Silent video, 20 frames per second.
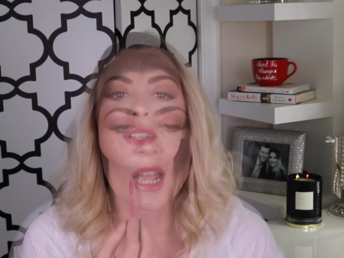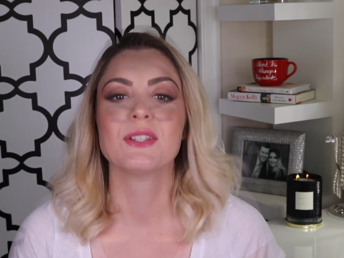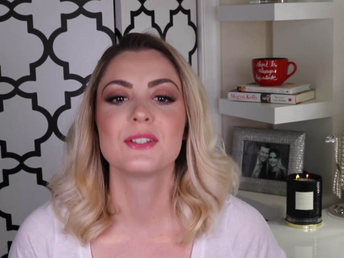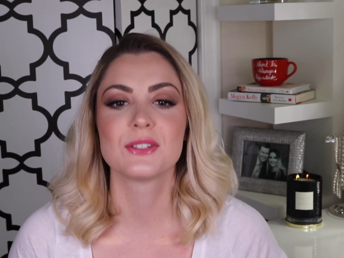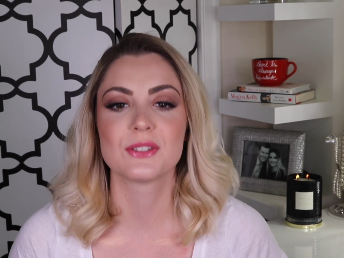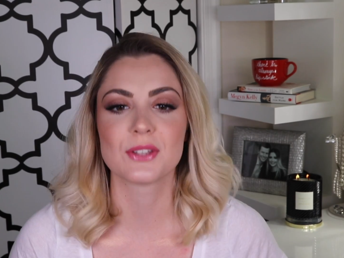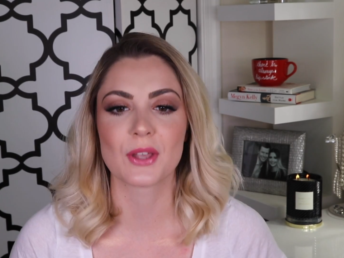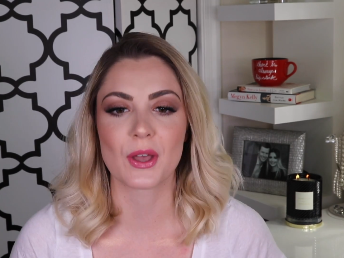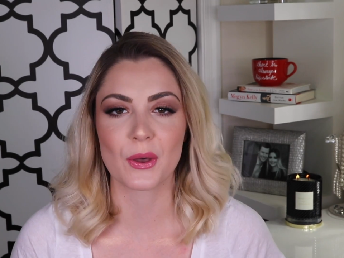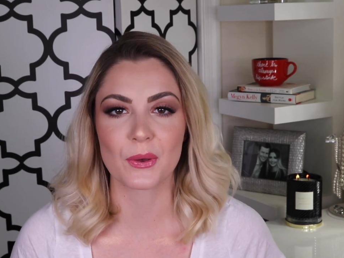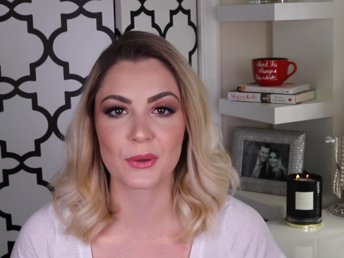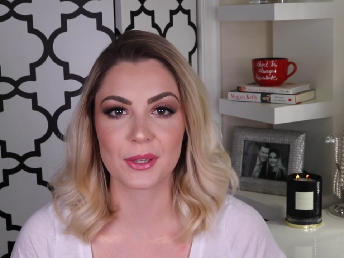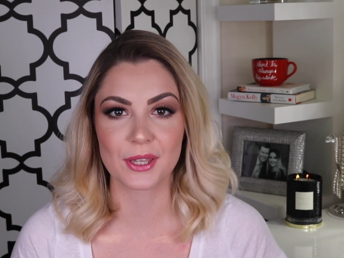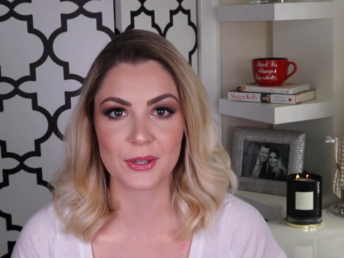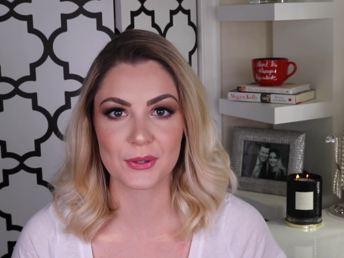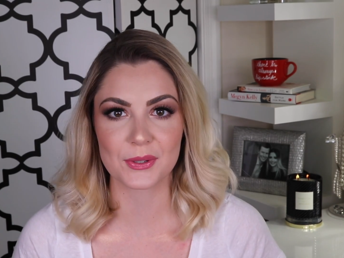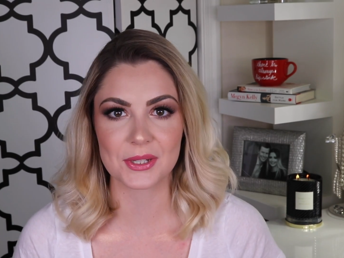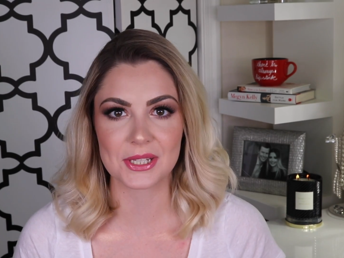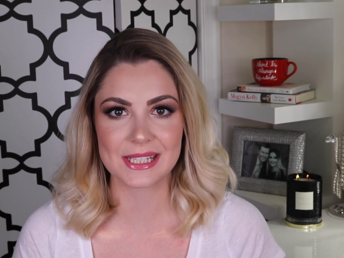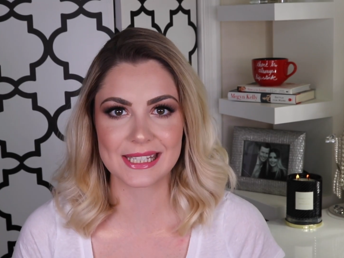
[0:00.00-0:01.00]
So
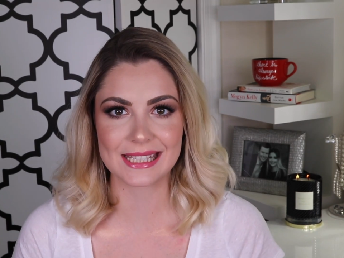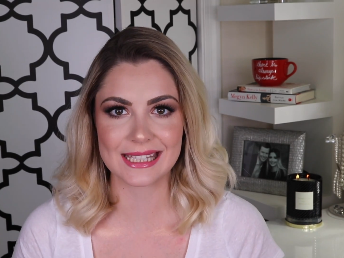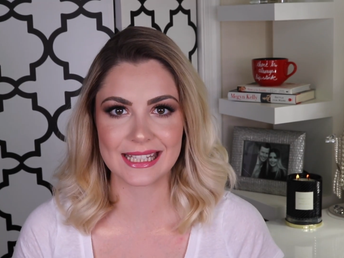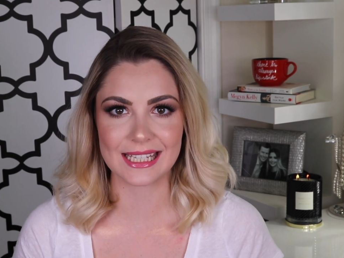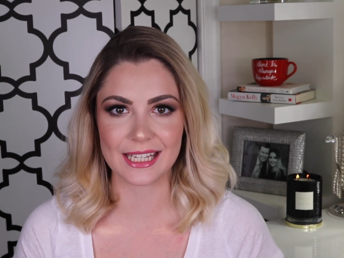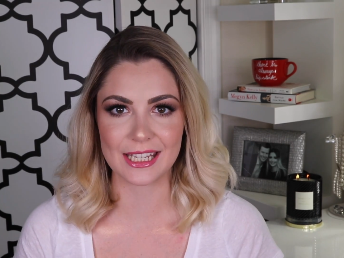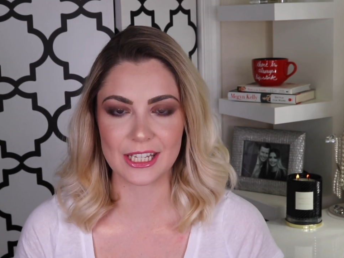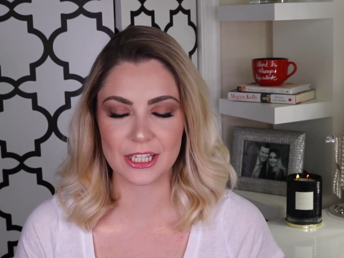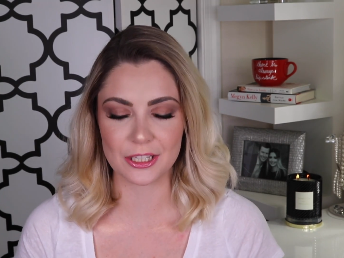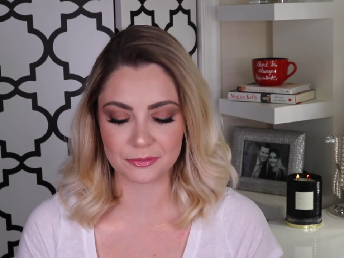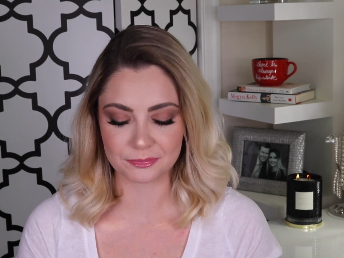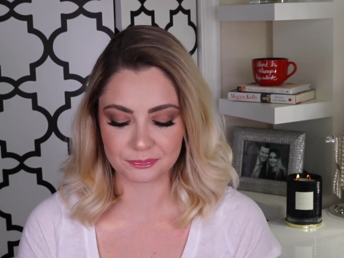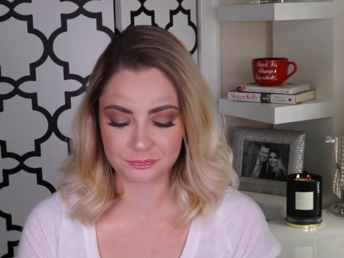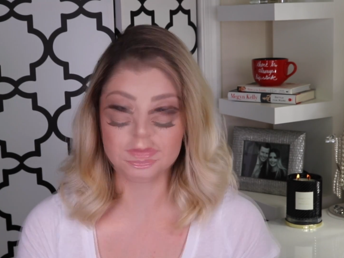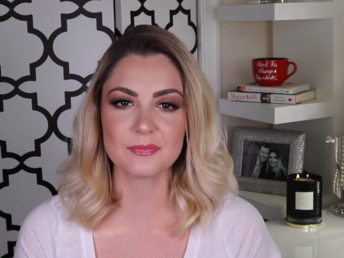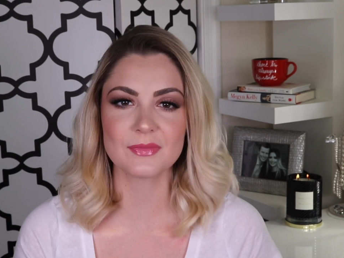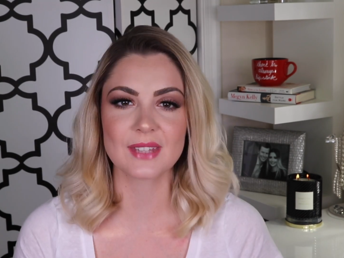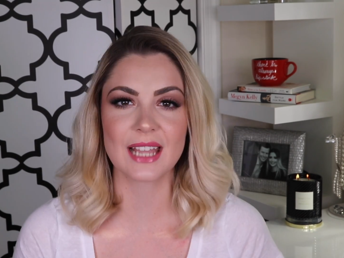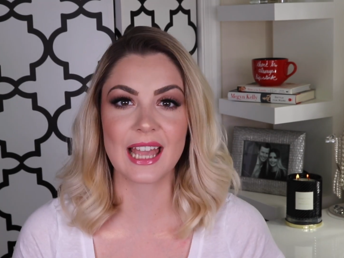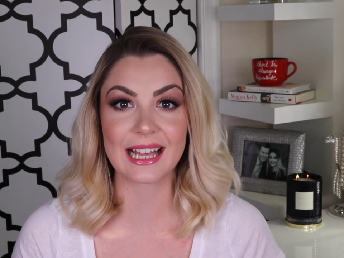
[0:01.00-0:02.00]
here is the
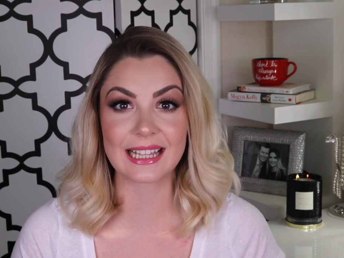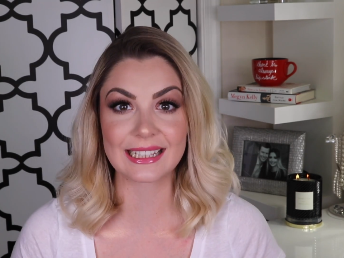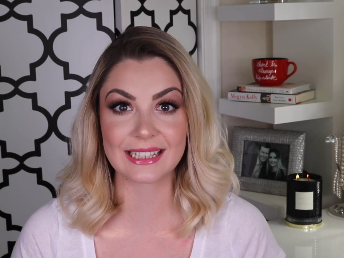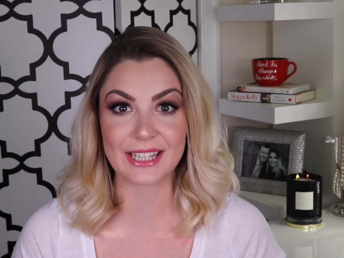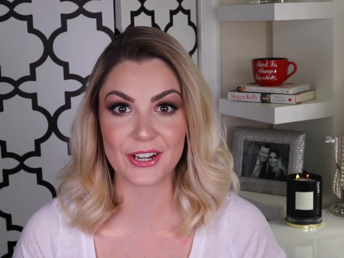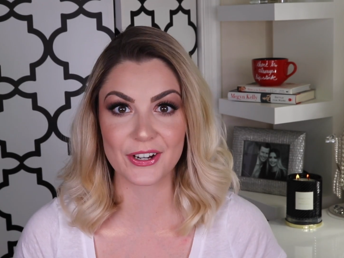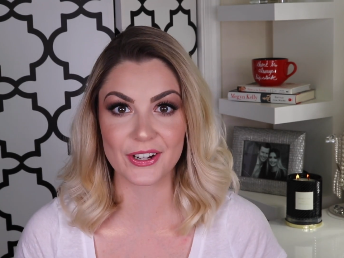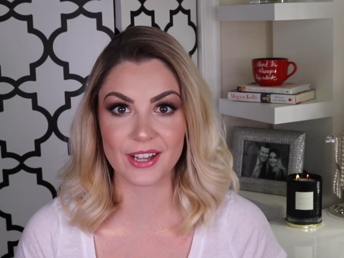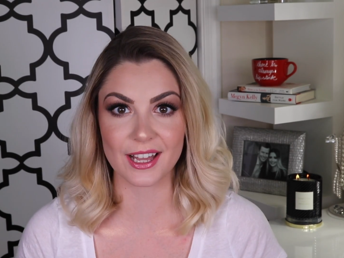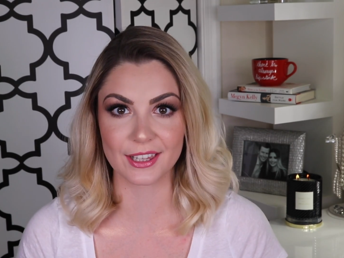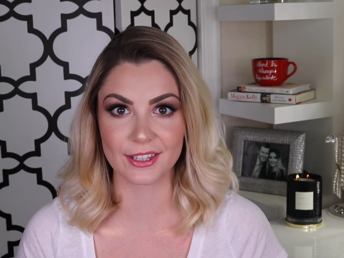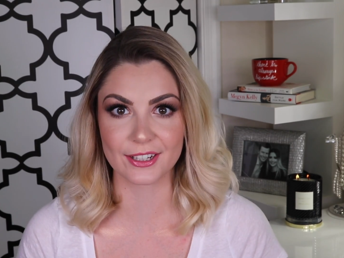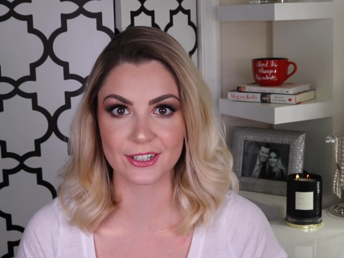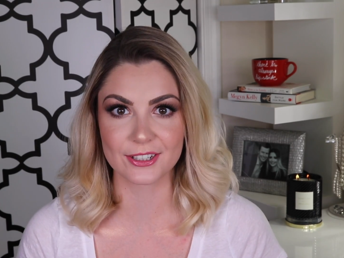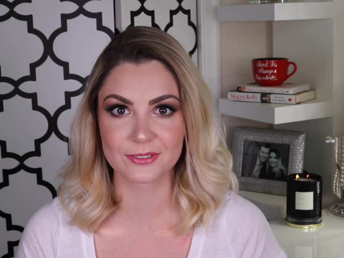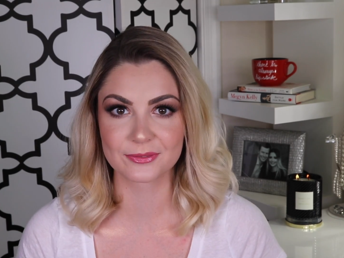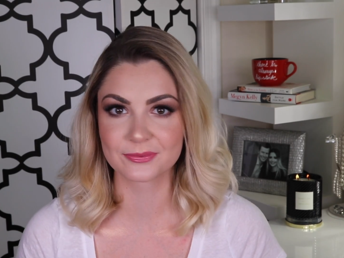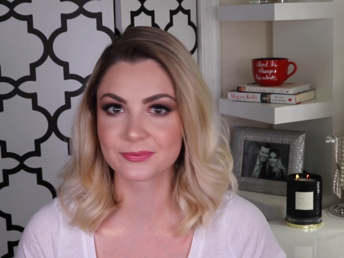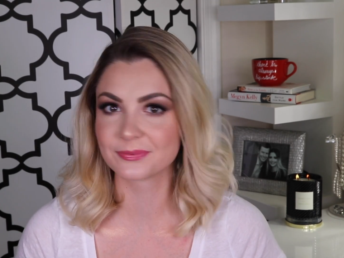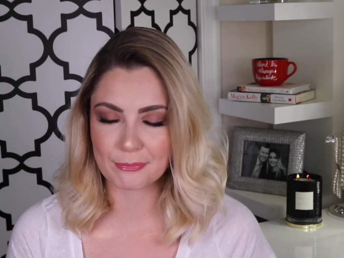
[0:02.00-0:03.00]
Eclair color,
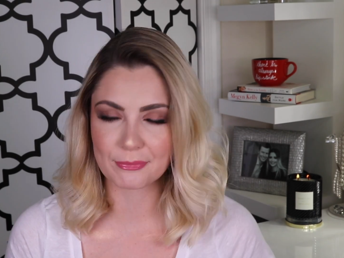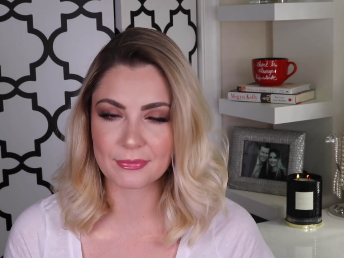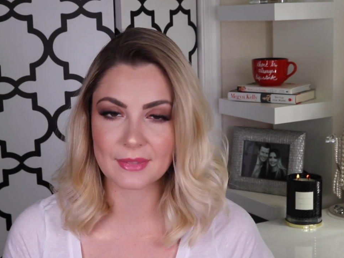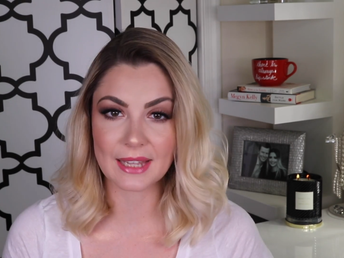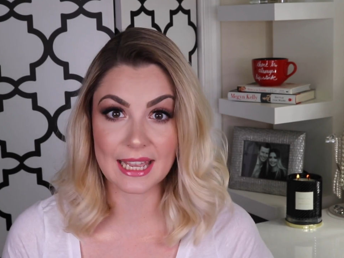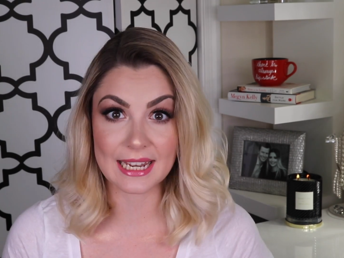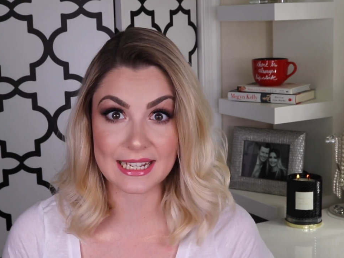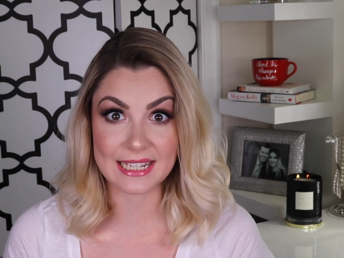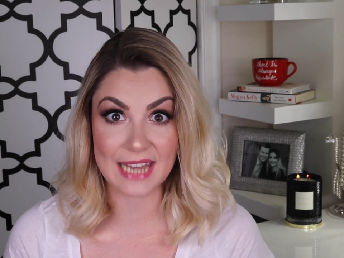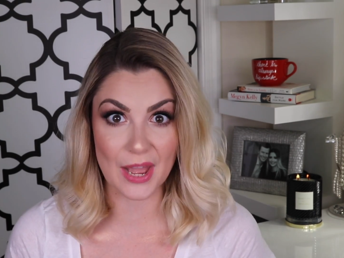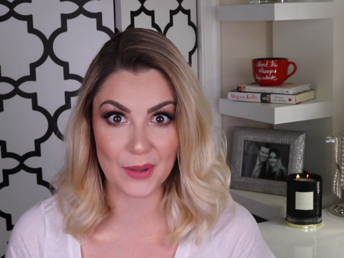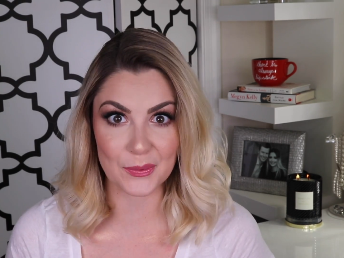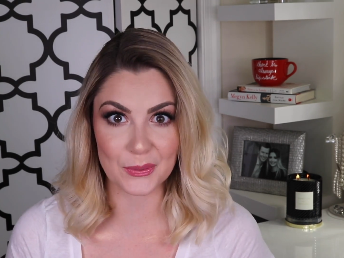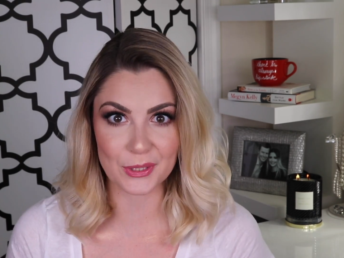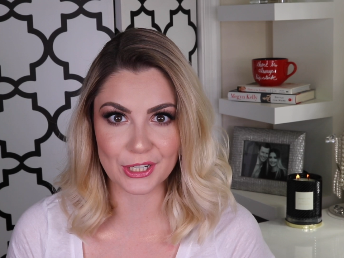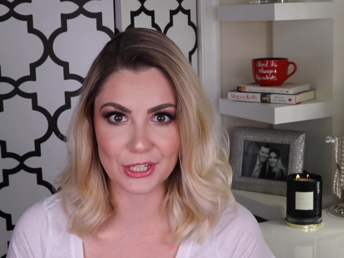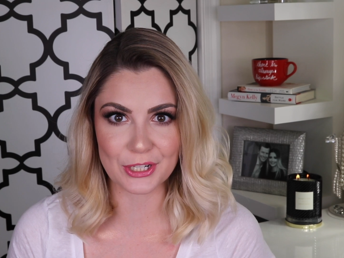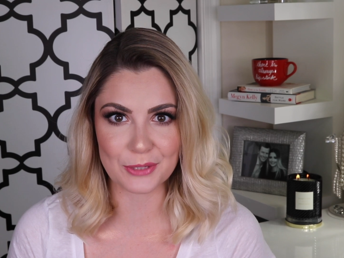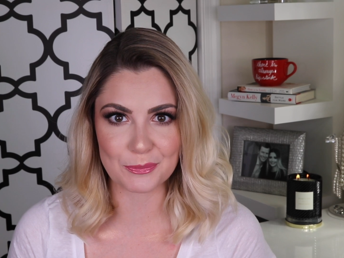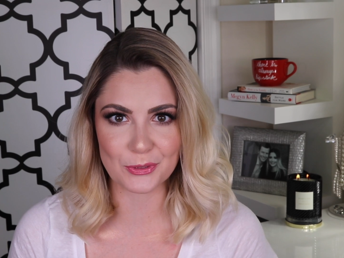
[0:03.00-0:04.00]
and now we're
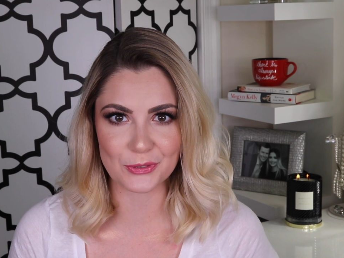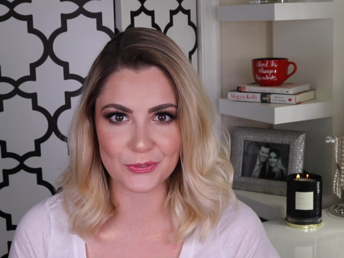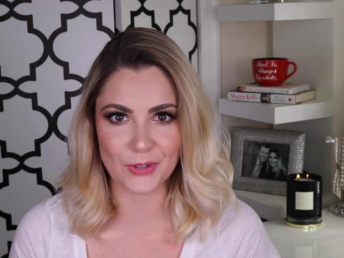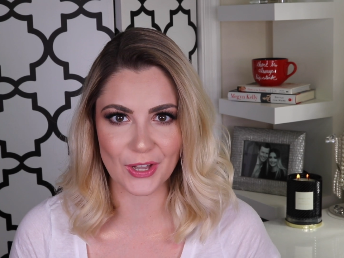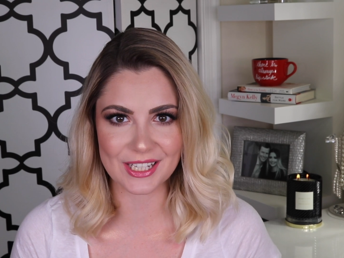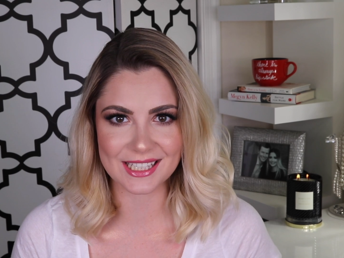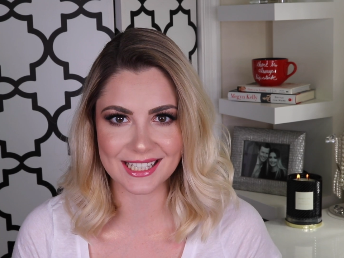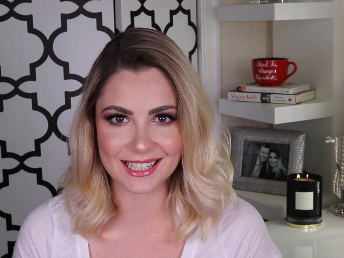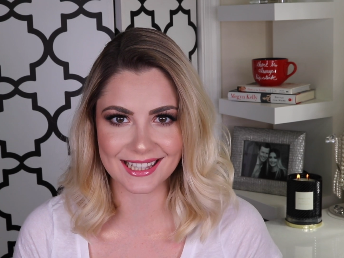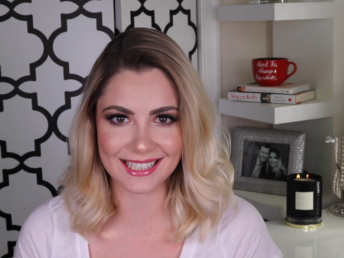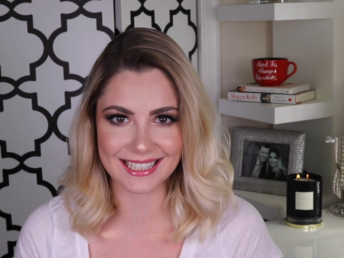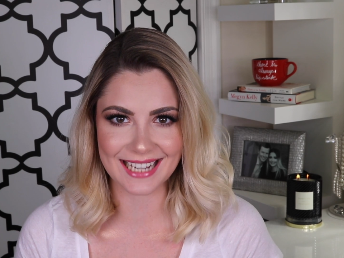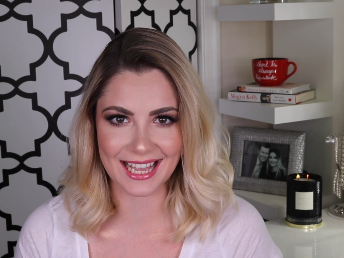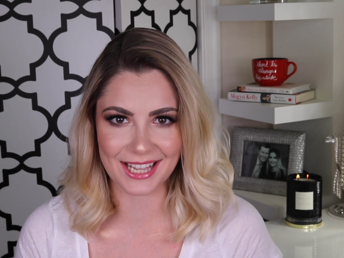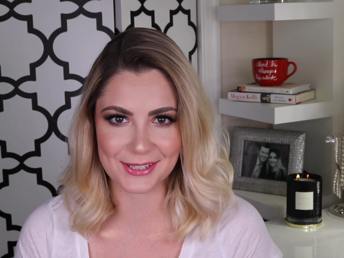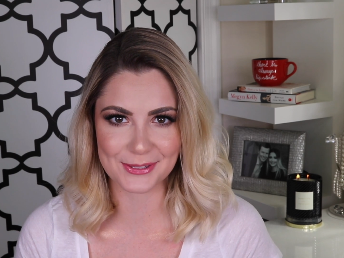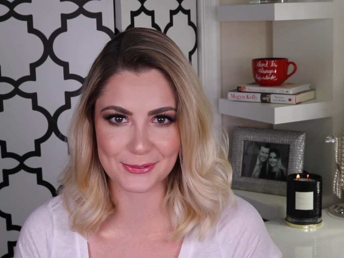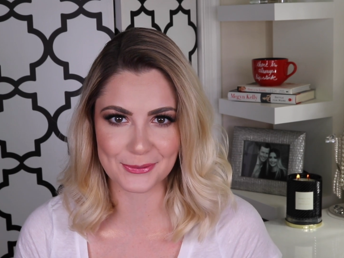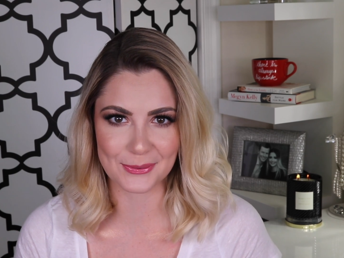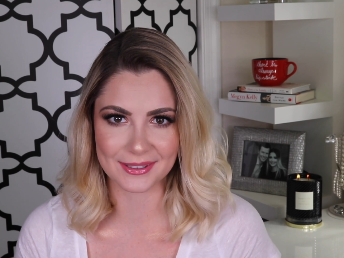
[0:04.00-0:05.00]
gonna move on to the
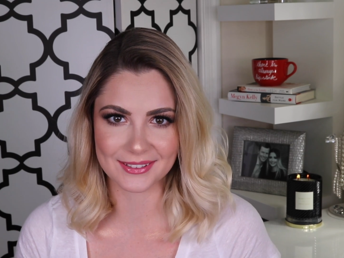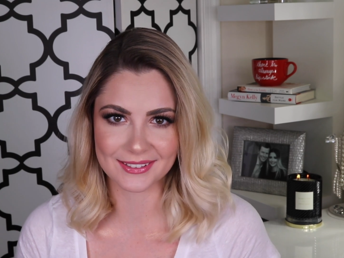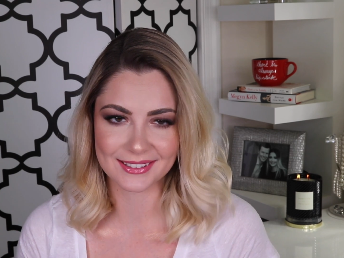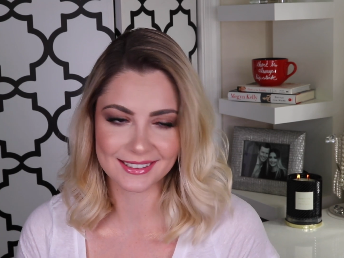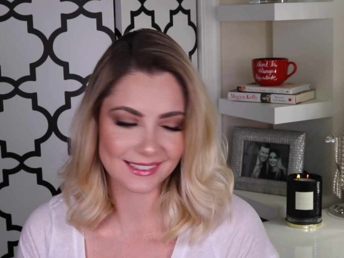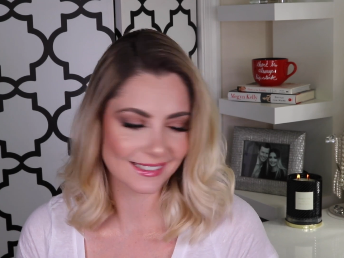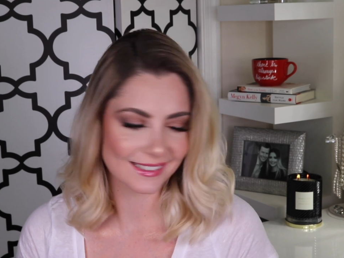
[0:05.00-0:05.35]
next one.